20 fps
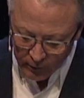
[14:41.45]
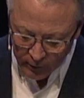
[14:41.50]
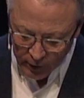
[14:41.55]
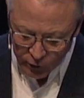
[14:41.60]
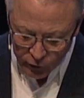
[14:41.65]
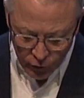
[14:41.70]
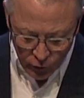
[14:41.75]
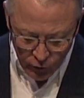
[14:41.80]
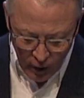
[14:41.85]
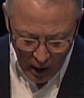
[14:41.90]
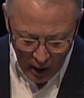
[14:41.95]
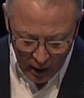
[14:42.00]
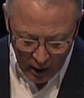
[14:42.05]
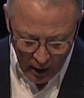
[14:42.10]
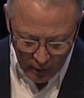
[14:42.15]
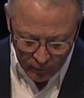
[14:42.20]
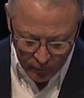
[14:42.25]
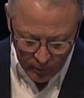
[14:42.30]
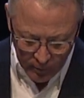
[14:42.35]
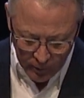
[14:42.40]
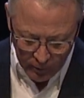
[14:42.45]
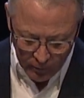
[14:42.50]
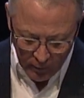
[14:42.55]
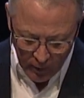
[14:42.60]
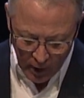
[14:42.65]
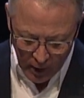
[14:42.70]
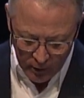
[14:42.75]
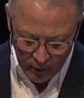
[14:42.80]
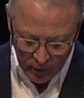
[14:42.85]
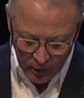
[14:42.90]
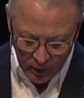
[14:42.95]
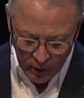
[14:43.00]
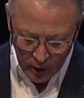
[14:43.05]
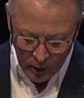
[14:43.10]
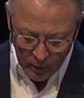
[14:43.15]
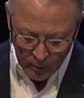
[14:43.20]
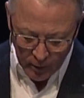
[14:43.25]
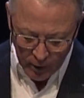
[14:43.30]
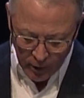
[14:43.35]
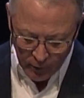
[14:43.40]
These do not come from the Father,
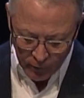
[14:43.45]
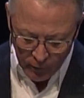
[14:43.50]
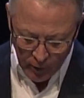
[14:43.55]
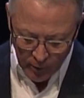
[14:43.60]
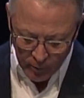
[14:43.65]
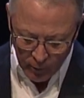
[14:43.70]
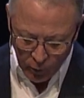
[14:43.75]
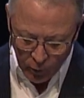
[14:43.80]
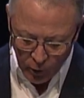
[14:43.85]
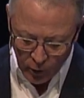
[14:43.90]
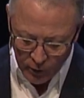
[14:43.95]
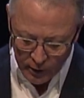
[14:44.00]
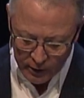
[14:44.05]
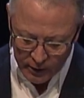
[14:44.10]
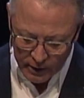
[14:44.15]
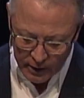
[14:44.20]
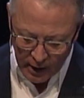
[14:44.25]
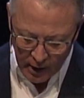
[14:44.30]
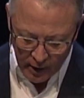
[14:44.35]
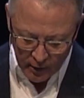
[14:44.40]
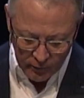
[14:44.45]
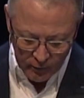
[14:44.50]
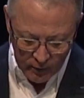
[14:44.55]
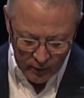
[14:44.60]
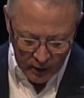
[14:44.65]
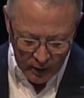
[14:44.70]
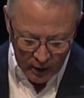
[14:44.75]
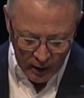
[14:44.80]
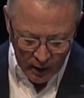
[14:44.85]
but are from the world itself.